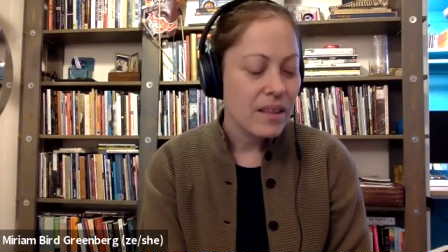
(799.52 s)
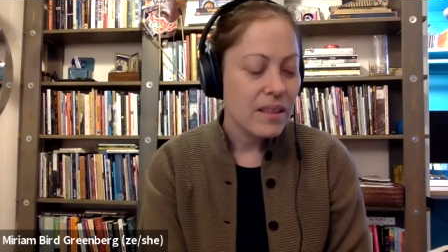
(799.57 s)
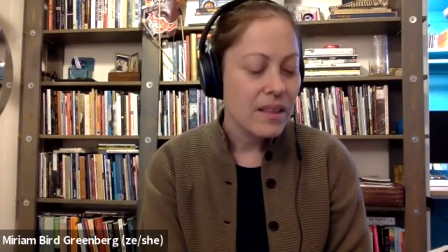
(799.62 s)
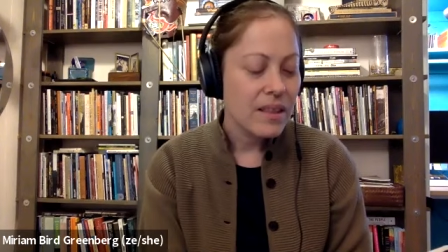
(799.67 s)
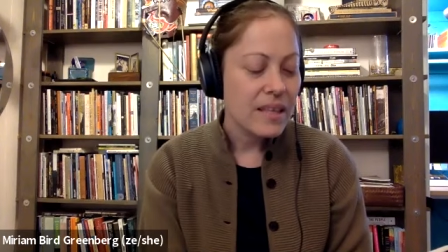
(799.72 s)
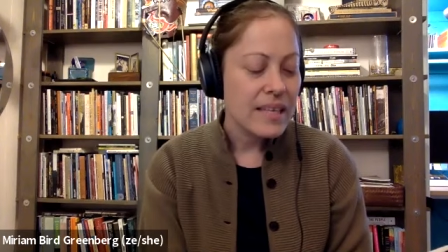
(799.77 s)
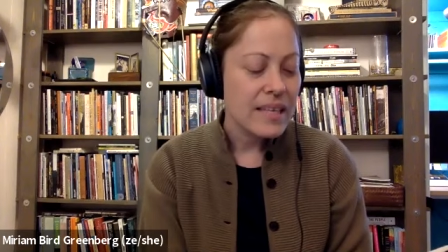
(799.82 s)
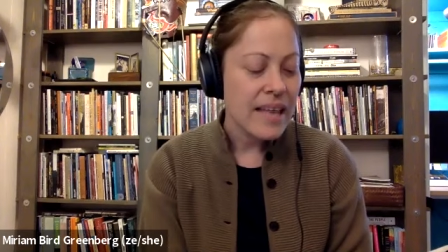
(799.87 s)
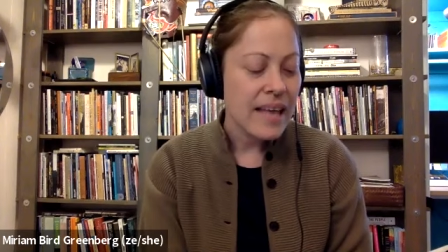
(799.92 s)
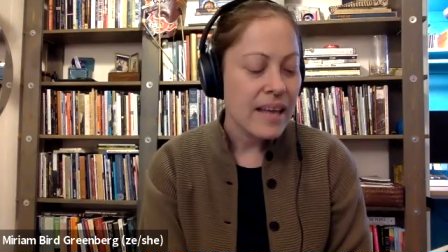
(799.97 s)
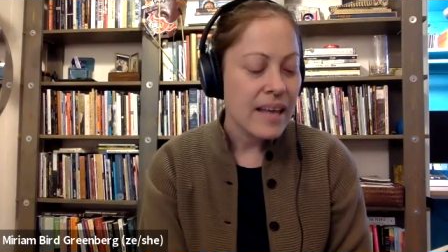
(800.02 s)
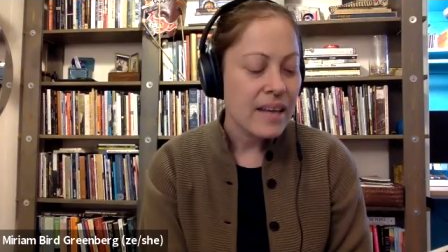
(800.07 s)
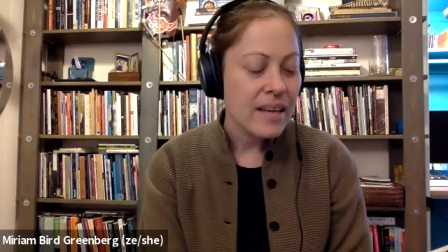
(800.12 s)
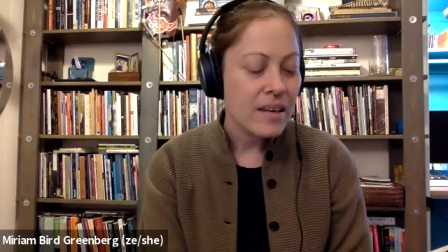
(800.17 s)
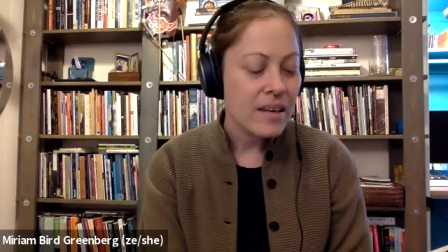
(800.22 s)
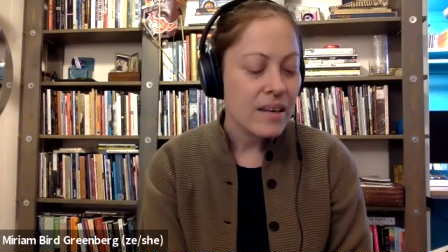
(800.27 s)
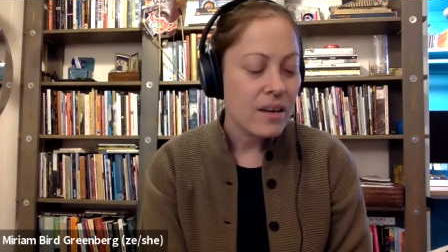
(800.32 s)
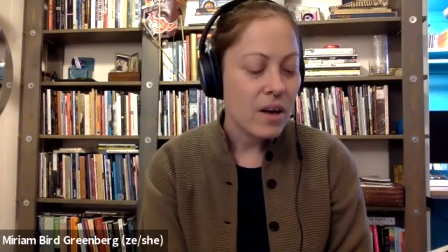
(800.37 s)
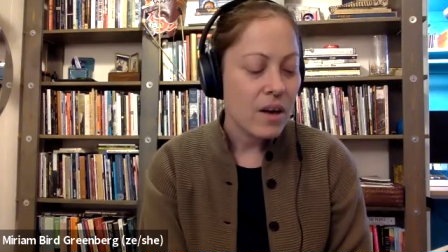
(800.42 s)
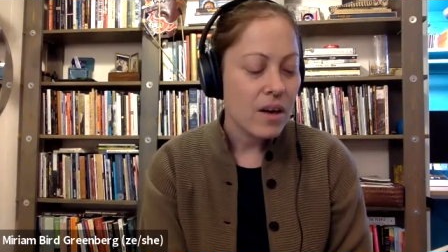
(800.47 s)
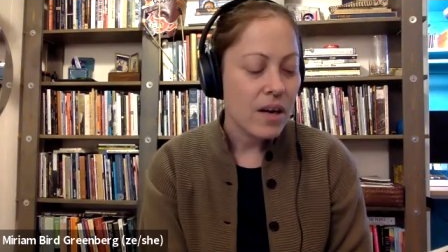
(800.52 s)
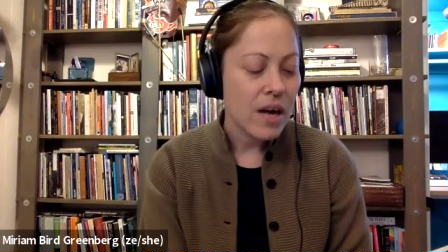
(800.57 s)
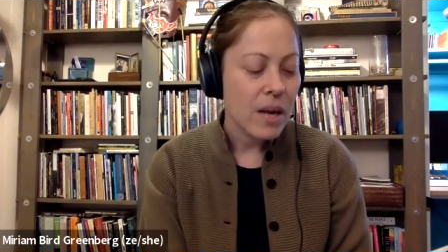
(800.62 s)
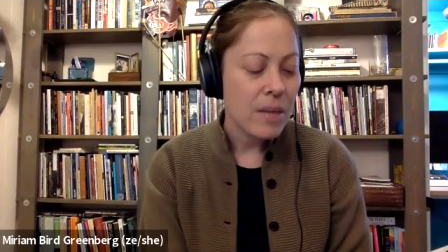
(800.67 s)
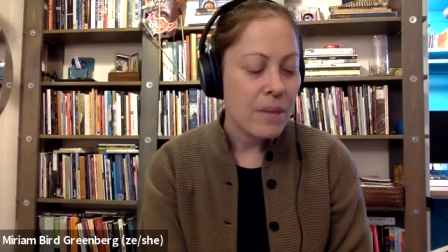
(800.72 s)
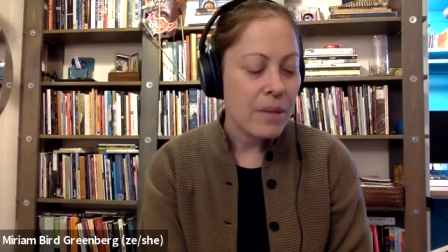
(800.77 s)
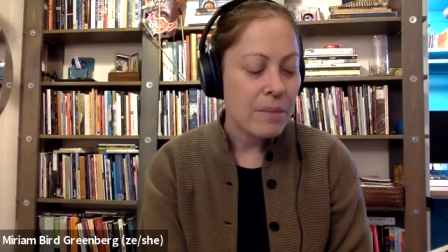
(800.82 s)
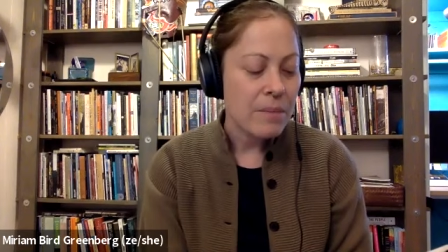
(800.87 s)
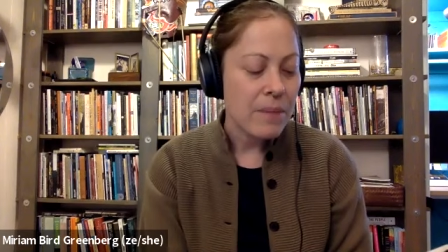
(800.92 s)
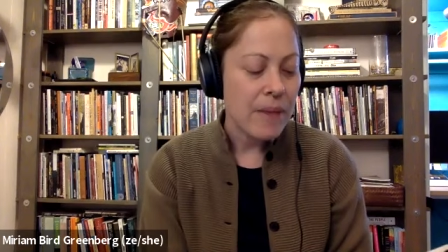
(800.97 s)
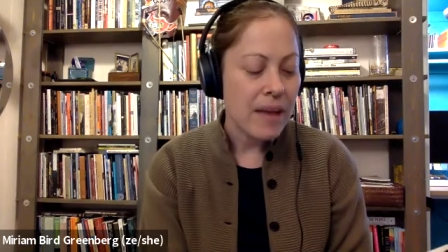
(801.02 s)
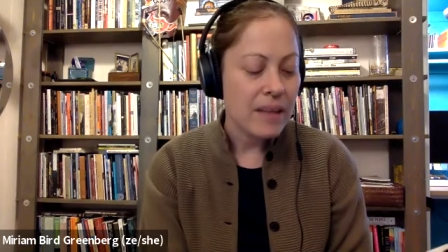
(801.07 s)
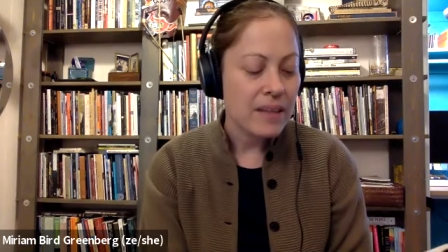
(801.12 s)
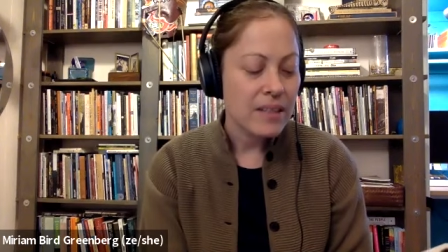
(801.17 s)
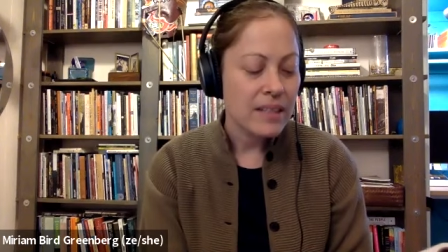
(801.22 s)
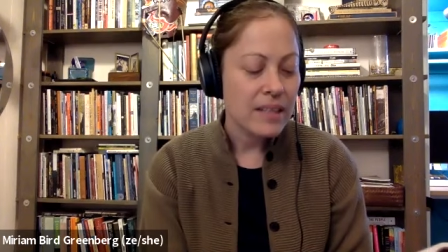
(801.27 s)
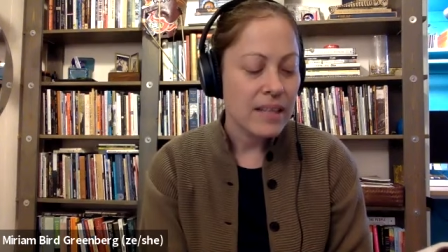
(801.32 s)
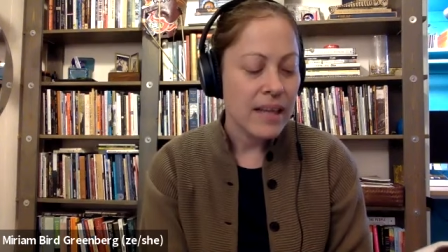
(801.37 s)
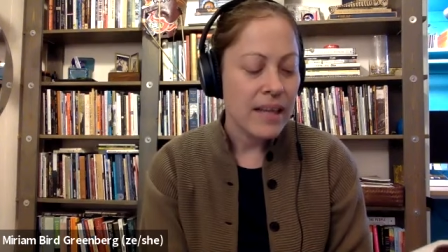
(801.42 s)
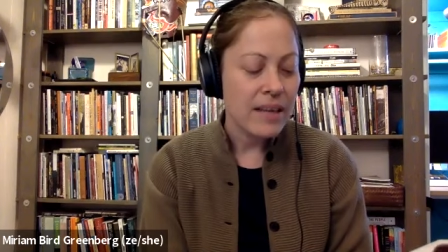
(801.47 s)
The dead are coming back
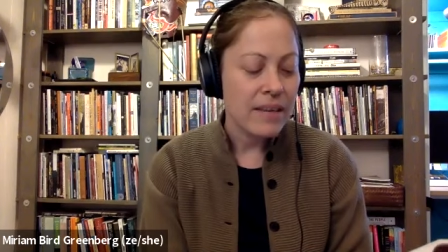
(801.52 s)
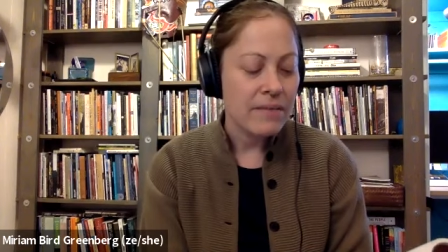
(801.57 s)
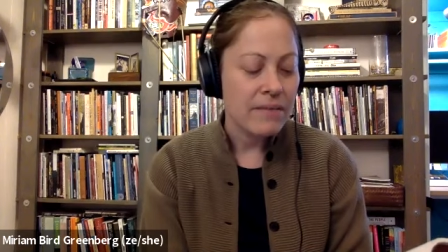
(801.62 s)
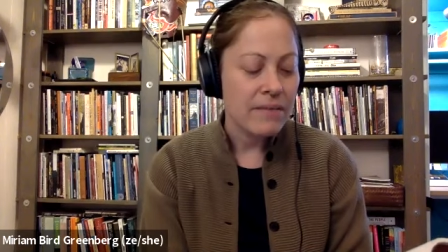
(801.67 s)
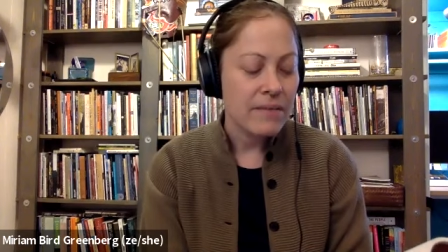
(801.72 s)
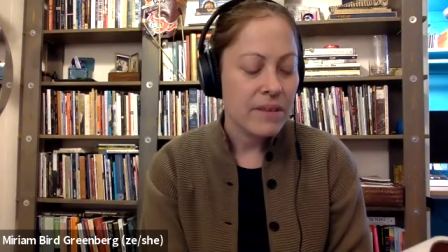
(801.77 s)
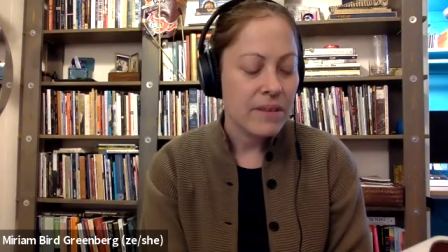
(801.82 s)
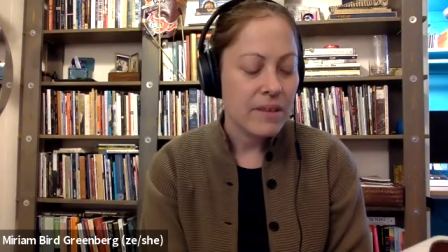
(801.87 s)
to life,